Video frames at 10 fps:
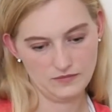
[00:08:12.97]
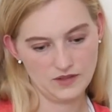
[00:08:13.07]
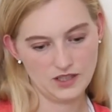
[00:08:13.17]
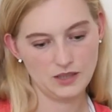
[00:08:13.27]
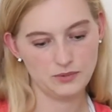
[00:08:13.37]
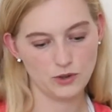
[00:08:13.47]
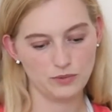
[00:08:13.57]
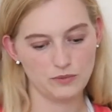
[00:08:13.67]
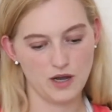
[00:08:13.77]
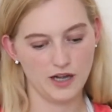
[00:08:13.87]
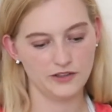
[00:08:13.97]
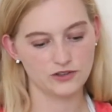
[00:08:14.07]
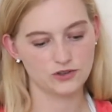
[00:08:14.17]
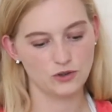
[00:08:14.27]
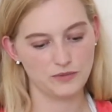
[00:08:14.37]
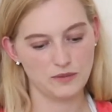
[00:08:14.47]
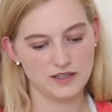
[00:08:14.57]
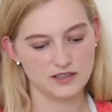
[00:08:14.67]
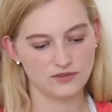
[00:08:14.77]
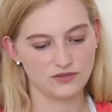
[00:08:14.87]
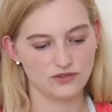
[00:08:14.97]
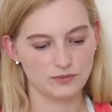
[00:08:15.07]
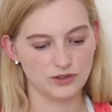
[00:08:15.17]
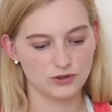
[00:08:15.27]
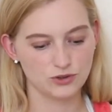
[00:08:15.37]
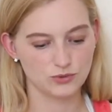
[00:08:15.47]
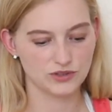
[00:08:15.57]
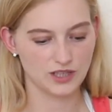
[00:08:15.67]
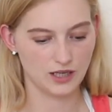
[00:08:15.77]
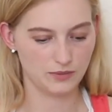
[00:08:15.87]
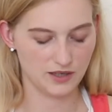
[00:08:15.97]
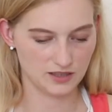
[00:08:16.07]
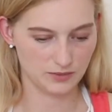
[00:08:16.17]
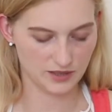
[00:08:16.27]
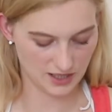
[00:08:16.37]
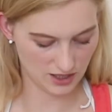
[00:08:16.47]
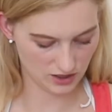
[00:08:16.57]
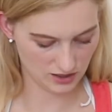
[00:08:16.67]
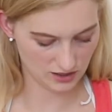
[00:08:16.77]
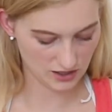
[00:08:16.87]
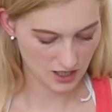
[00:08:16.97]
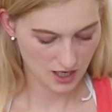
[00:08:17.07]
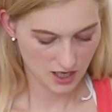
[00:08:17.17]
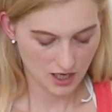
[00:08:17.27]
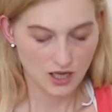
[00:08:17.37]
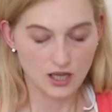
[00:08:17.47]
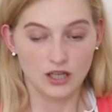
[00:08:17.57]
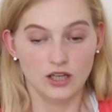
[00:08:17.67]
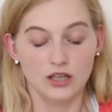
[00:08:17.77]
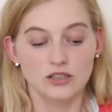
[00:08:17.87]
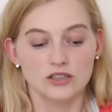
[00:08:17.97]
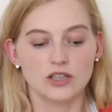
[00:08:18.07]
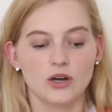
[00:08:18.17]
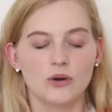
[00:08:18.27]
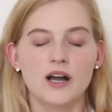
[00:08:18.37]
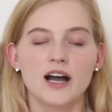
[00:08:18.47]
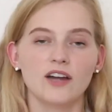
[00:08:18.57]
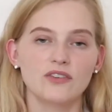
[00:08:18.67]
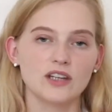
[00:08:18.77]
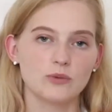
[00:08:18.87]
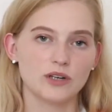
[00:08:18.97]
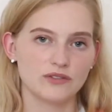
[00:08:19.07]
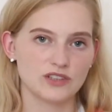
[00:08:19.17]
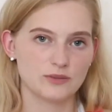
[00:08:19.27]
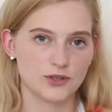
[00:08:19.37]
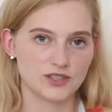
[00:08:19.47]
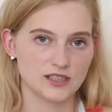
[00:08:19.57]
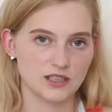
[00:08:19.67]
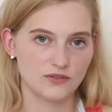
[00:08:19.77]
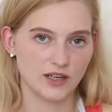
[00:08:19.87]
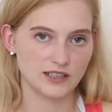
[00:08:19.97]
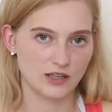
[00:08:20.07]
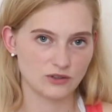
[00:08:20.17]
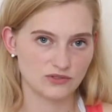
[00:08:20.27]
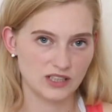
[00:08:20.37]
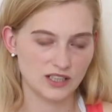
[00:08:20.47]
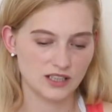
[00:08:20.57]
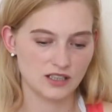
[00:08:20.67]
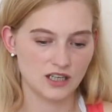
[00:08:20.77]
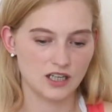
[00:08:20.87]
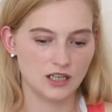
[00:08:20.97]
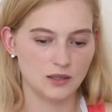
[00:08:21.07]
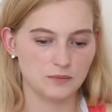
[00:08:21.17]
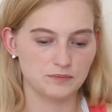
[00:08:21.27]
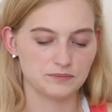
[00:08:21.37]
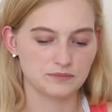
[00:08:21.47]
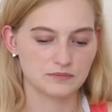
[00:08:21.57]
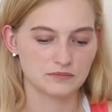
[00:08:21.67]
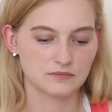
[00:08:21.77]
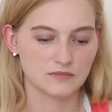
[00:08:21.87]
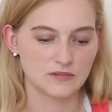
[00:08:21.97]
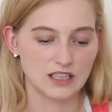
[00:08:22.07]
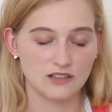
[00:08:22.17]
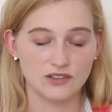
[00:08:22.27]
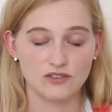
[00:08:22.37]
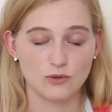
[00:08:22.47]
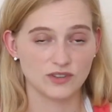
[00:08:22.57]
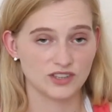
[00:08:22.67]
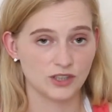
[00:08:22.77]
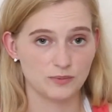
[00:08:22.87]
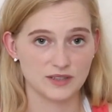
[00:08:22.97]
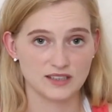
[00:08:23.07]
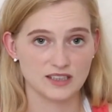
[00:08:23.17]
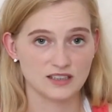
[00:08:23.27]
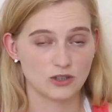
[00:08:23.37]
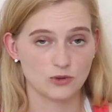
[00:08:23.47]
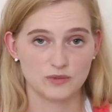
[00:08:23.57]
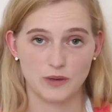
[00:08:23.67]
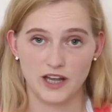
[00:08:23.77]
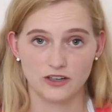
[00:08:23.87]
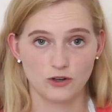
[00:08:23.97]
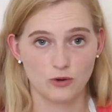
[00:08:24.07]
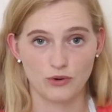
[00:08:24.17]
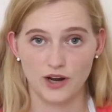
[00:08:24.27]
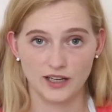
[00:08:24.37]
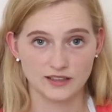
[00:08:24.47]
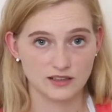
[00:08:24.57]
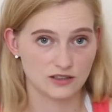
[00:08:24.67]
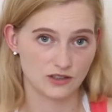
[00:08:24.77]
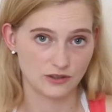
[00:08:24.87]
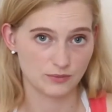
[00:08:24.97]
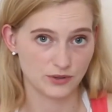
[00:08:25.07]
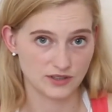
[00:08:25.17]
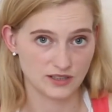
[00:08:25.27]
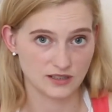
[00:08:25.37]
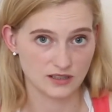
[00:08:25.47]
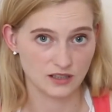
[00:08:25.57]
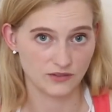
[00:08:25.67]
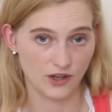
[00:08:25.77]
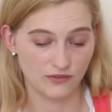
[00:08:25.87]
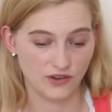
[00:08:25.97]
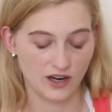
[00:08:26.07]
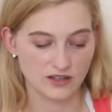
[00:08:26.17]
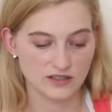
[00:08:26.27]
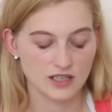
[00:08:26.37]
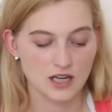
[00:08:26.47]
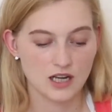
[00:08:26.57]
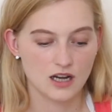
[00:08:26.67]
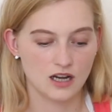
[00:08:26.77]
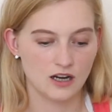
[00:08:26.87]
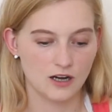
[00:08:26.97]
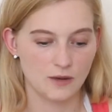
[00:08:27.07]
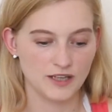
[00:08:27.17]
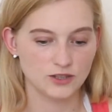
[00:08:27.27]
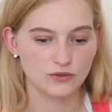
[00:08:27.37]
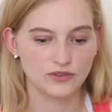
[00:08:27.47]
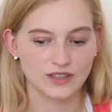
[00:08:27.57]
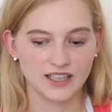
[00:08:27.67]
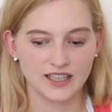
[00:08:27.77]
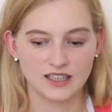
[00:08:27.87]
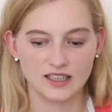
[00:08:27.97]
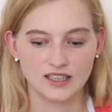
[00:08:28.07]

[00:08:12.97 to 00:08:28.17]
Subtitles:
Keep an open mind. Your soulmate may differ from your usual type and expectations. So I feel like whatever this person did find out over here, even if it wasn't your business to go spying or go prying into this other person's affairs, I do feel like